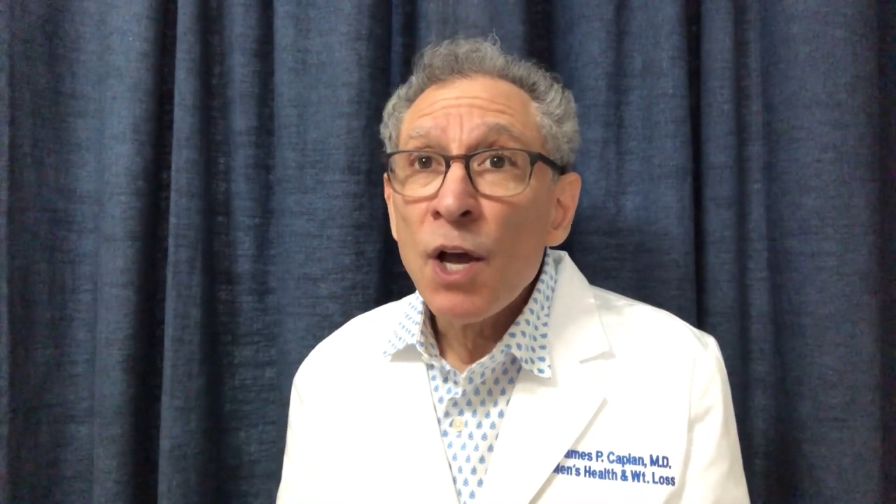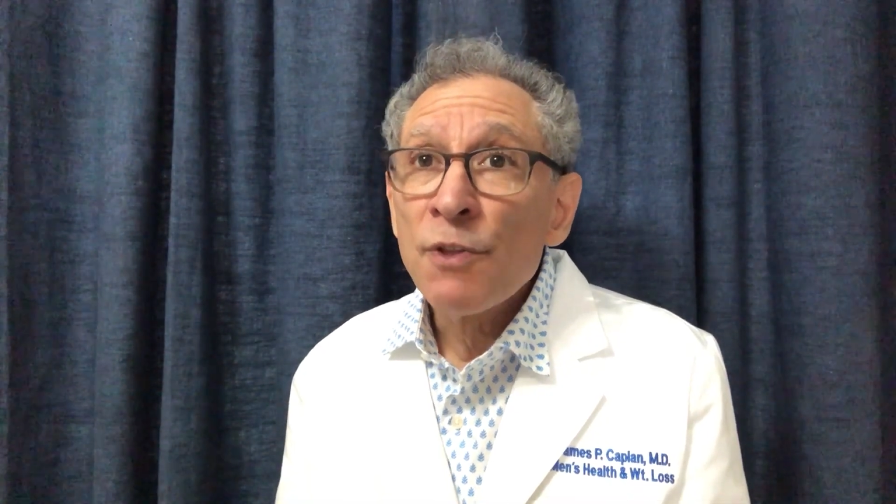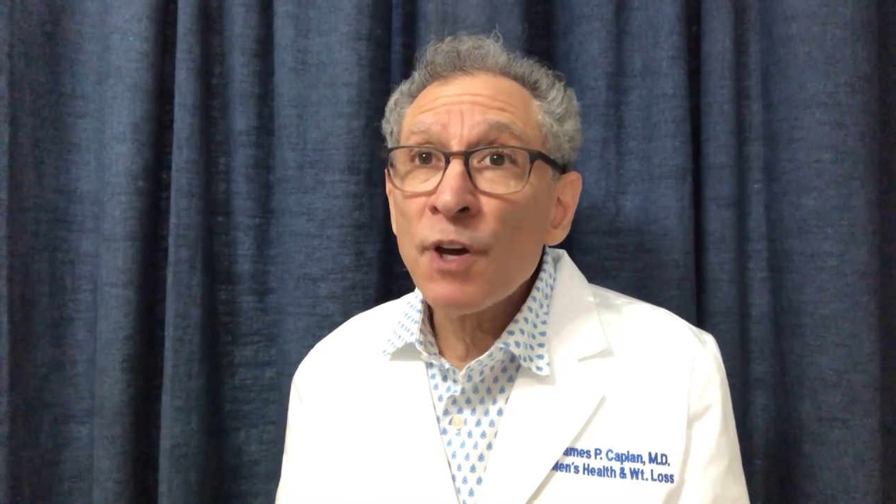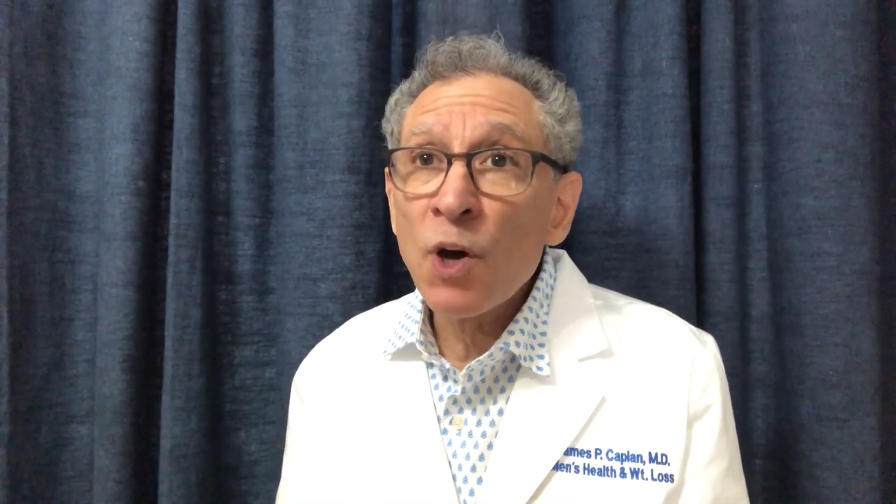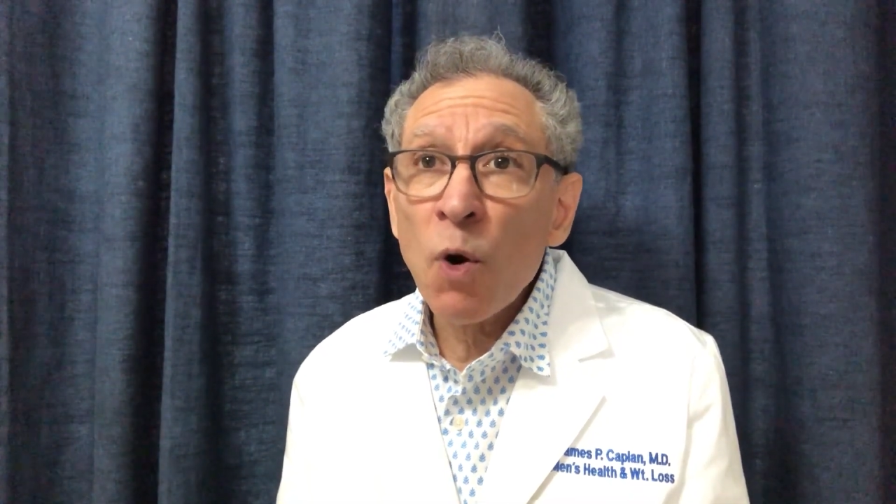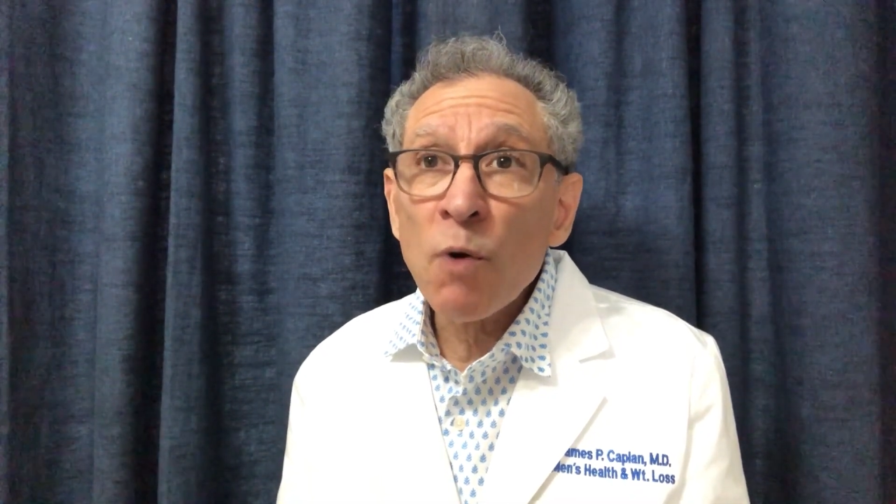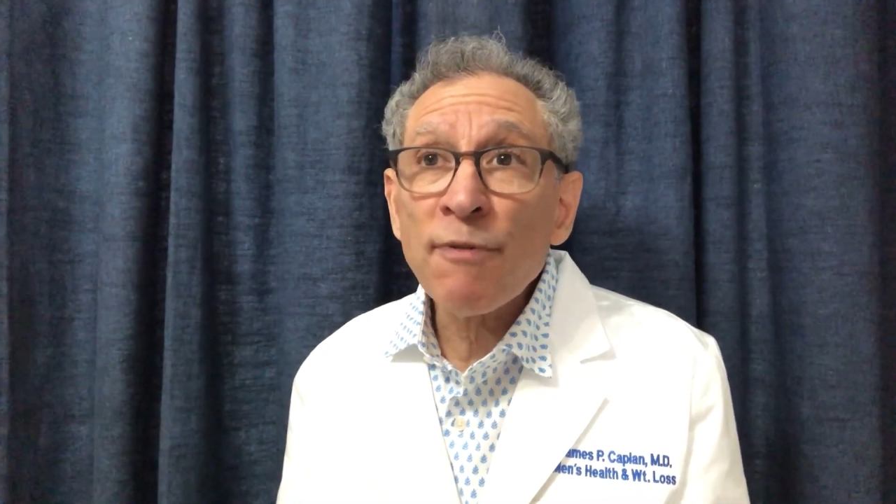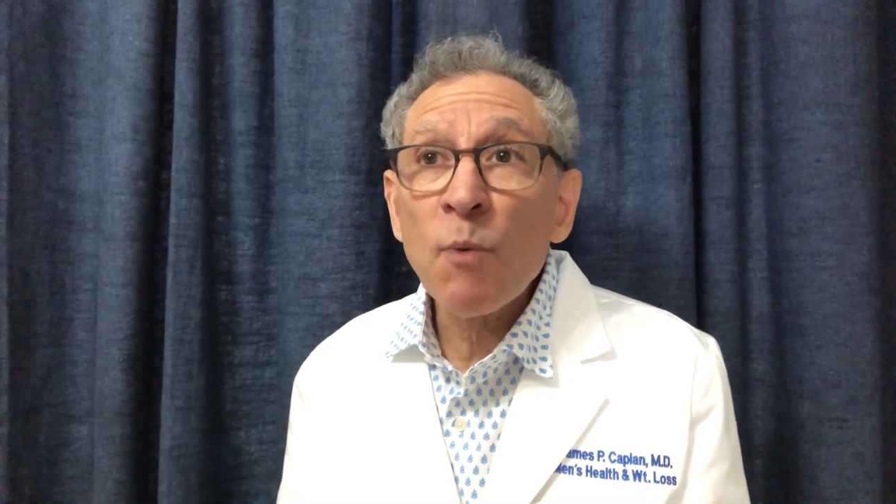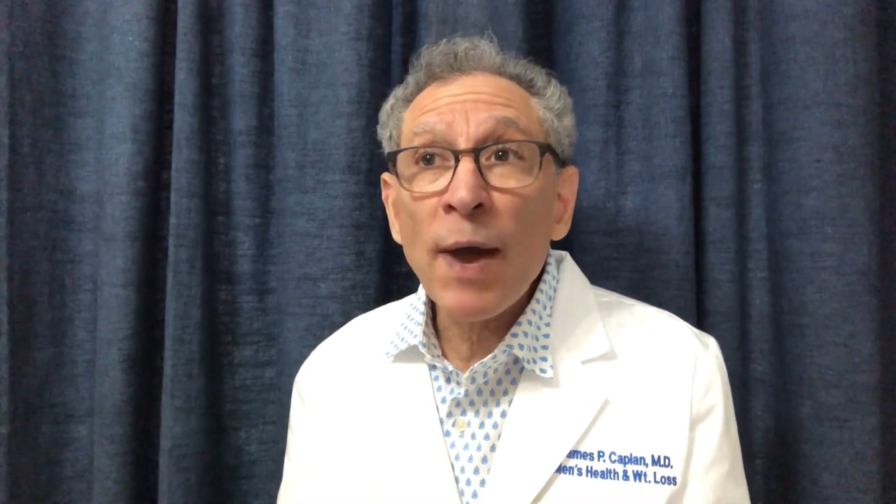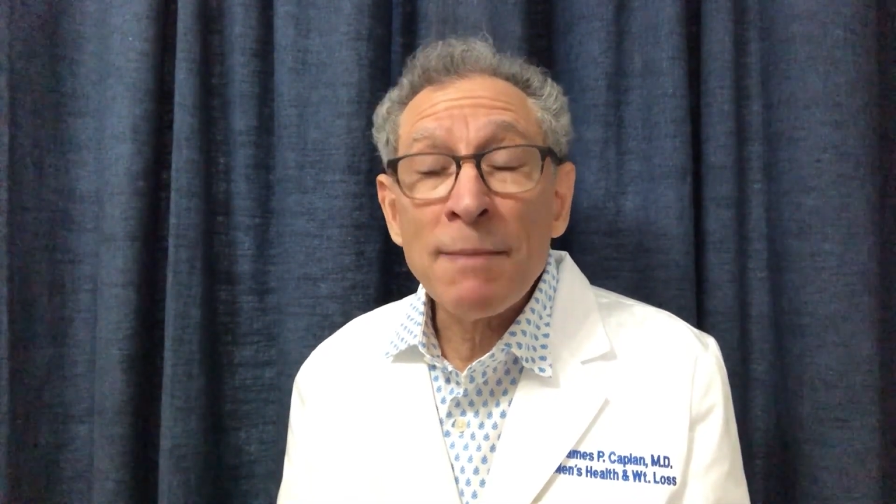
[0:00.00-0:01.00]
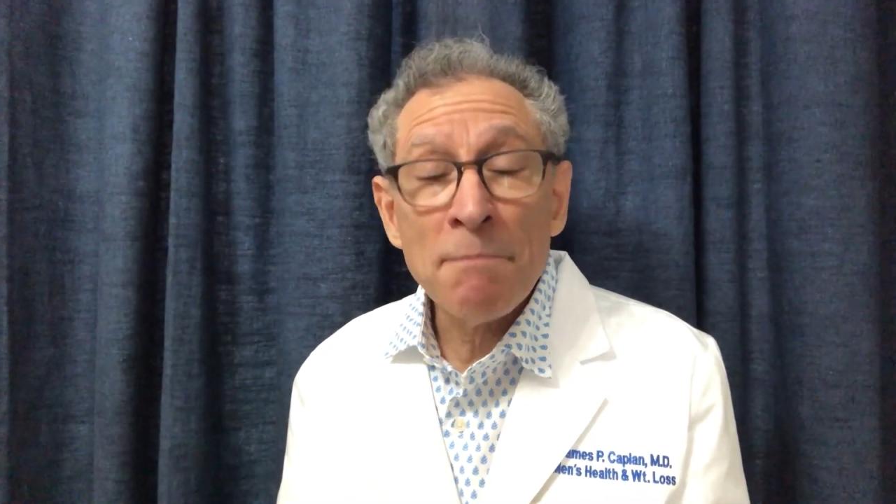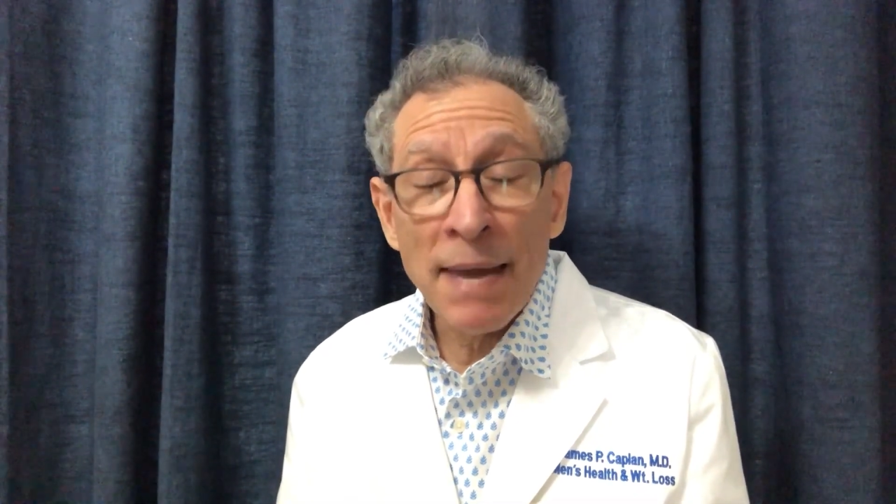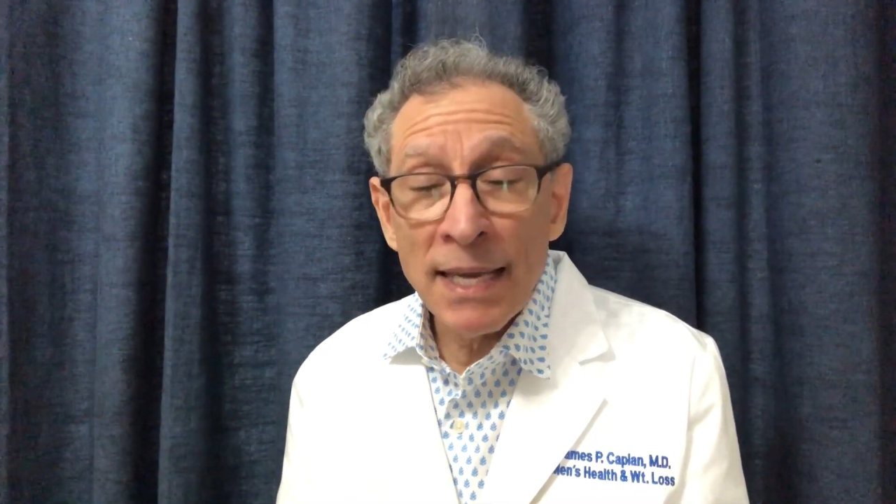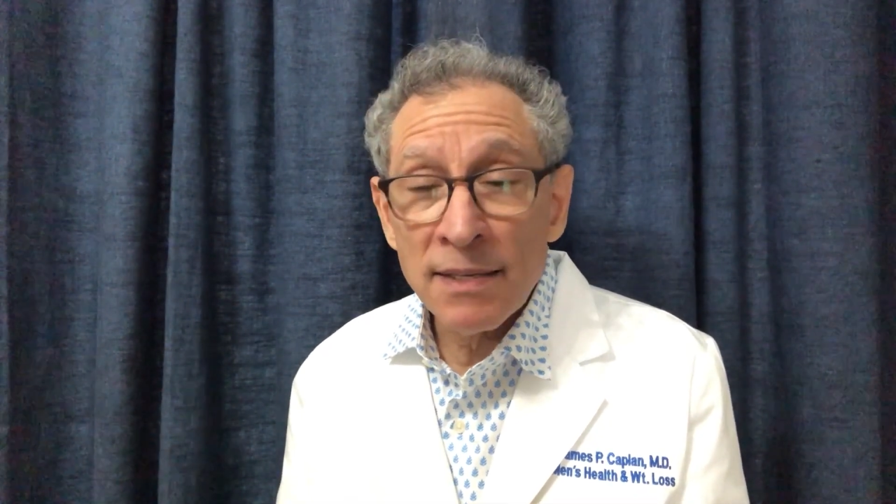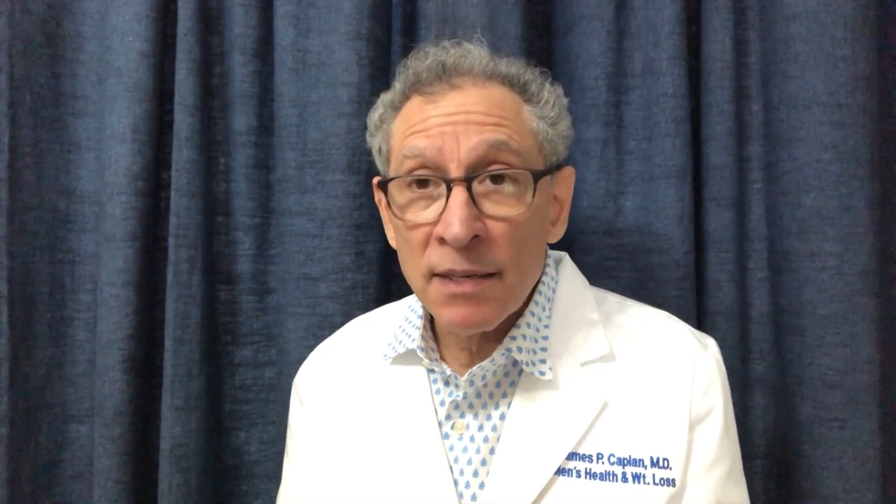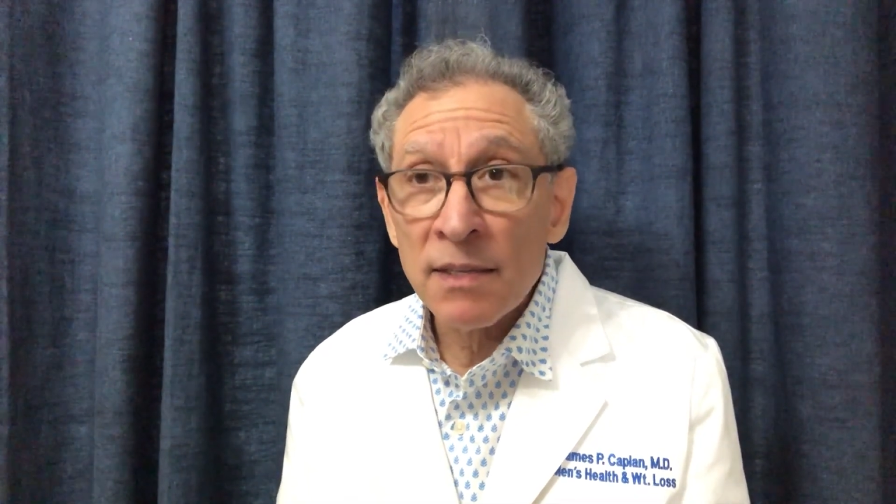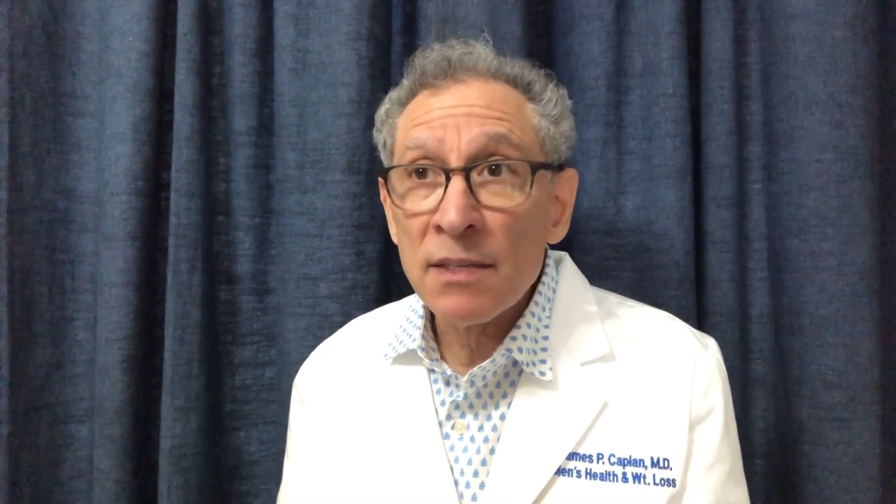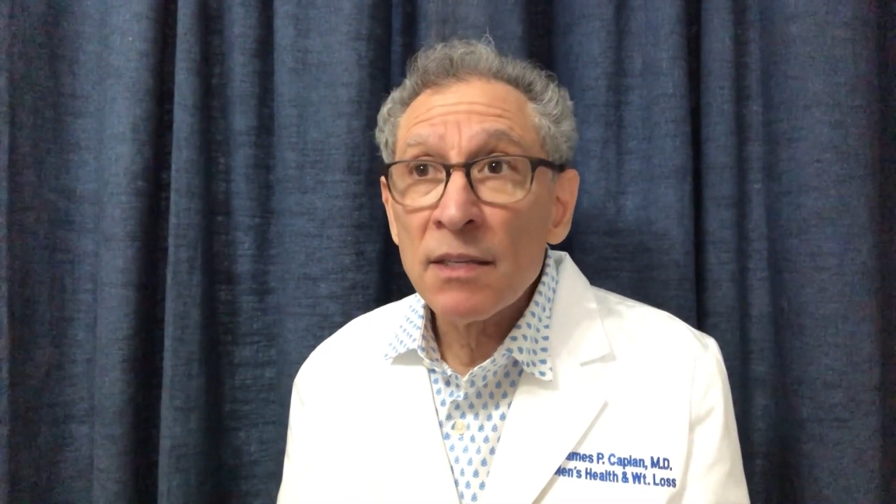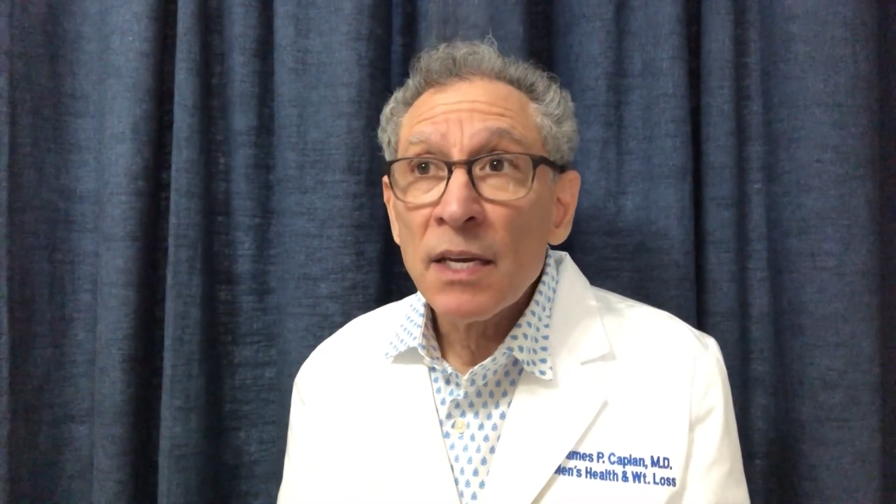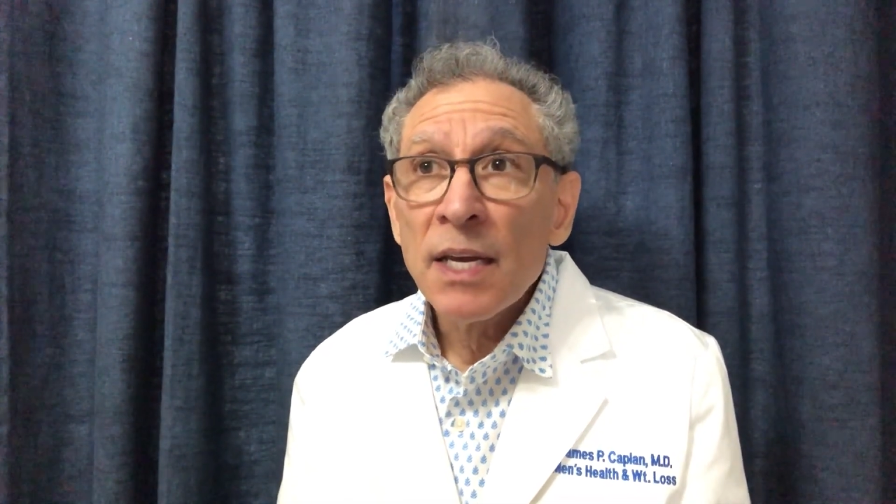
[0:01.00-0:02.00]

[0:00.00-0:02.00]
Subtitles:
The goal for weight maintenance